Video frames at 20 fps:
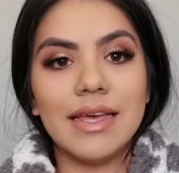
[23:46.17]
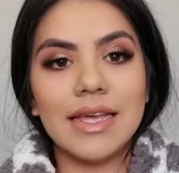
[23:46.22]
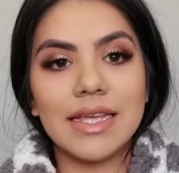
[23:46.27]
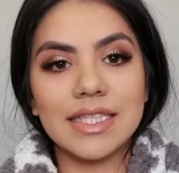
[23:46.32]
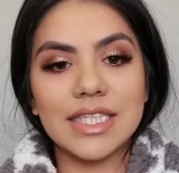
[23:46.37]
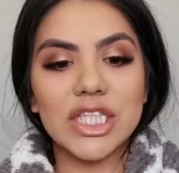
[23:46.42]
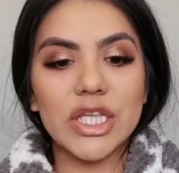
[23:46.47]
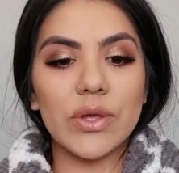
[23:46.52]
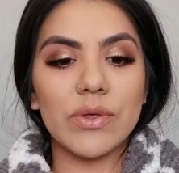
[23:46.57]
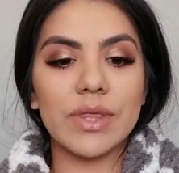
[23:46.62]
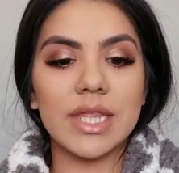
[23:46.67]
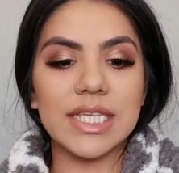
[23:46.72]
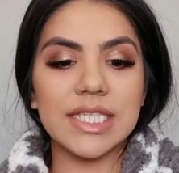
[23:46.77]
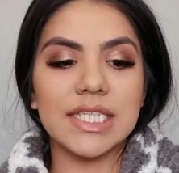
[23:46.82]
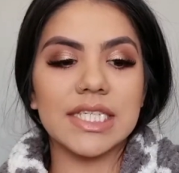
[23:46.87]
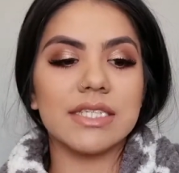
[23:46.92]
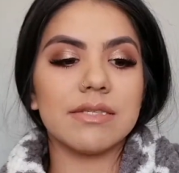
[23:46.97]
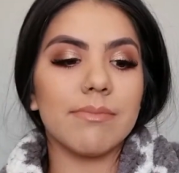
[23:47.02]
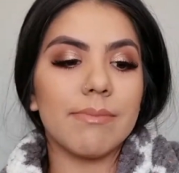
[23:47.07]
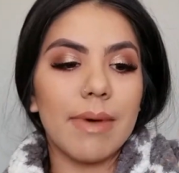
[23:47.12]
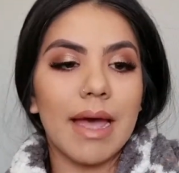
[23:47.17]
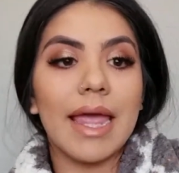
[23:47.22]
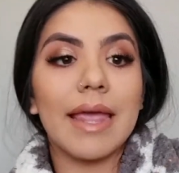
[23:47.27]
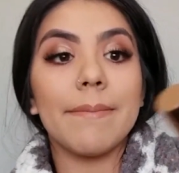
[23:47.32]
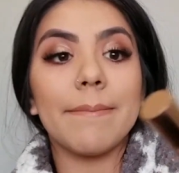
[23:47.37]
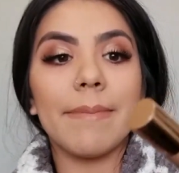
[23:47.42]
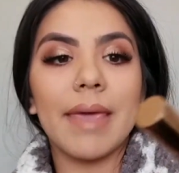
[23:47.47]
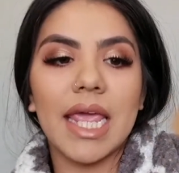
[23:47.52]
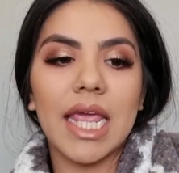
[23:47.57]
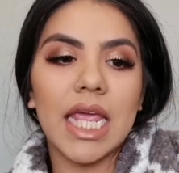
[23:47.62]
And so this is My
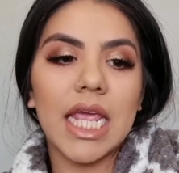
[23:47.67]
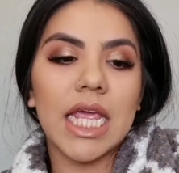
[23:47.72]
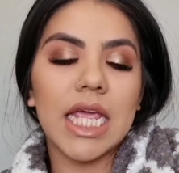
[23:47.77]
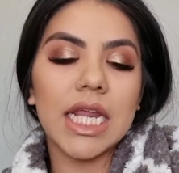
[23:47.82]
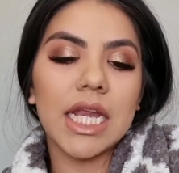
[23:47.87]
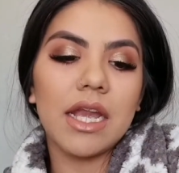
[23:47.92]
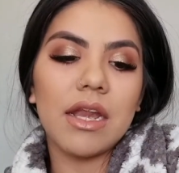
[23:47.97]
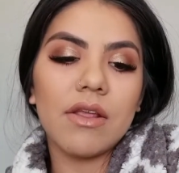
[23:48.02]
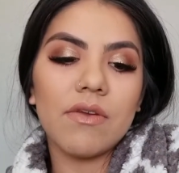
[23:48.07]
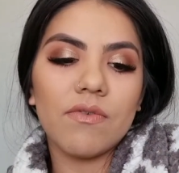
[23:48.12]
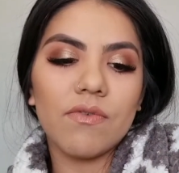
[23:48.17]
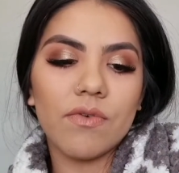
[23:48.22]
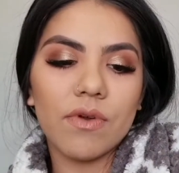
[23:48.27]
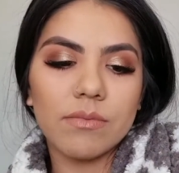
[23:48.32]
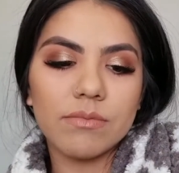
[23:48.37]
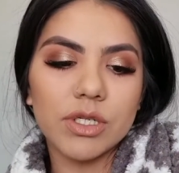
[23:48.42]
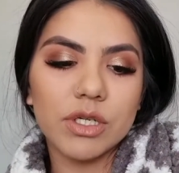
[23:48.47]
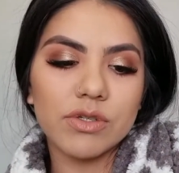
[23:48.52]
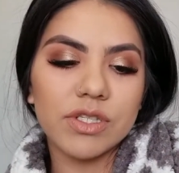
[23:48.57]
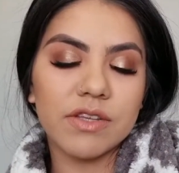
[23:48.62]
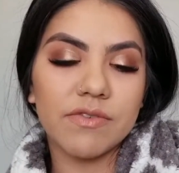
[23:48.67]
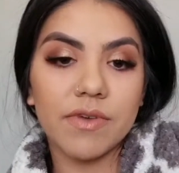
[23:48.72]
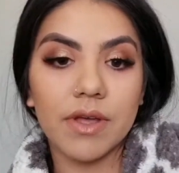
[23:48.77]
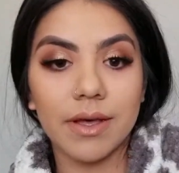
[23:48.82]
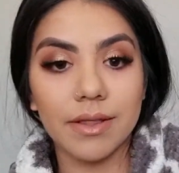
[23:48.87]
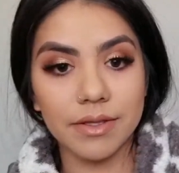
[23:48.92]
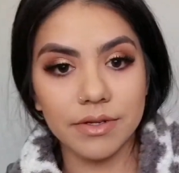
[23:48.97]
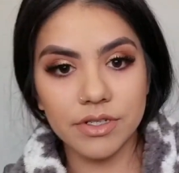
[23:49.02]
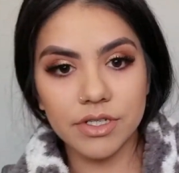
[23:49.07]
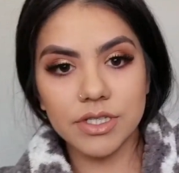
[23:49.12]
Main from Dose of
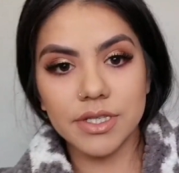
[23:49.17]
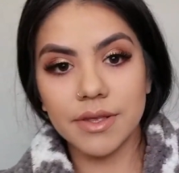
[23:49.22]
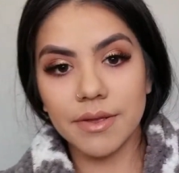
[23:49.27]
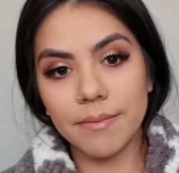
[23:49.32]
Colors.